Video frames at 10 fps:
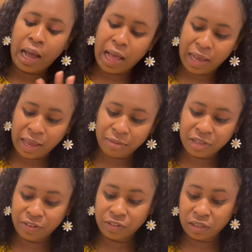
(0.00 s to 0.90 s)
I am
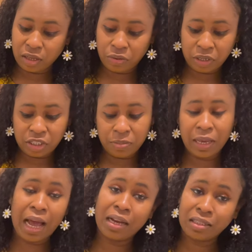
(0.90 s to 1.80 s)
definitely going to be
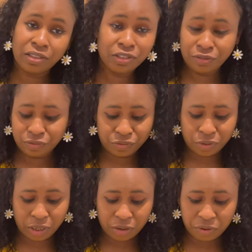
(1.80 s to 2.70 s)
asking
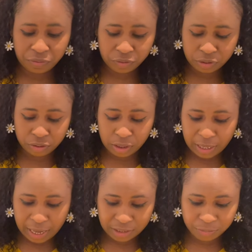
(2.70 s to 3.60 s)
for a refund on
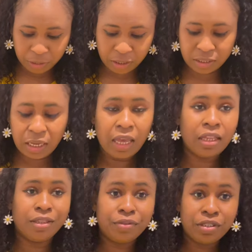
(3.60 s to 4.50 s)
that, because
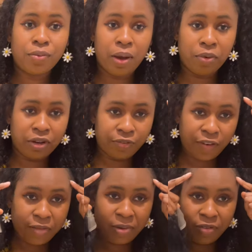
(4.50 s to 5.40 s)
the reason why I wanted
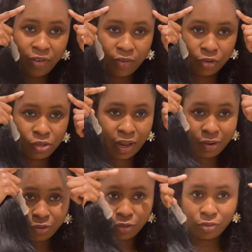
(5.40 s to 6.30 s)
5x5 was so I
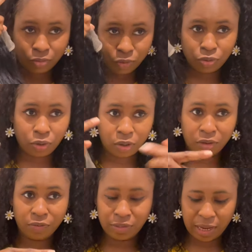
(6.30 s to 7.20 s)
could do all
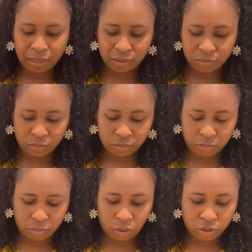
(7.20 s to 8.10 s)
of that
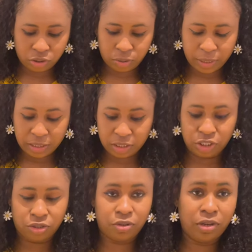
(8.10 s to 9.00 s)

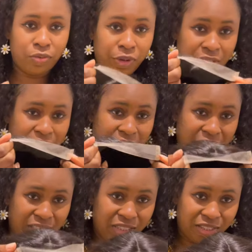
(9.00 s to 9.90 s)
customization. With
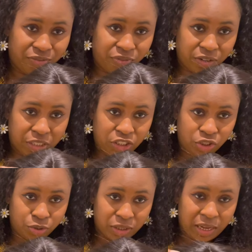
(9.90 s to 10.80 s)
this is very
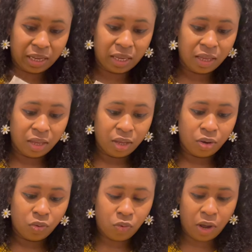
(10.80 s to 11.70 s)
short. Like,
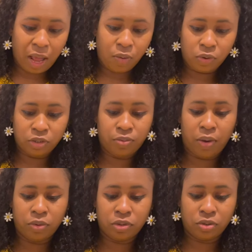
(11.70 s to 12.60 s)
what do I
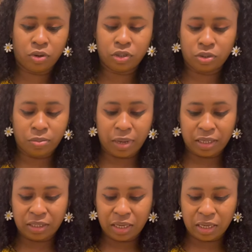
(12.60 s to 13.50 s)
want to
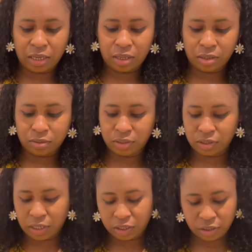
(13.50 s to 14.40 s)
customize here? This is
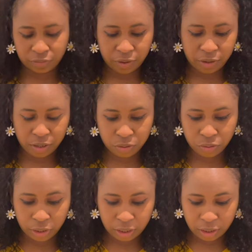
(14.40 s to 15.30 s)
actually very
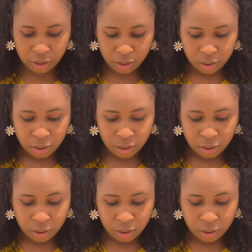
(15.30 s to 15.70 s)
annoying.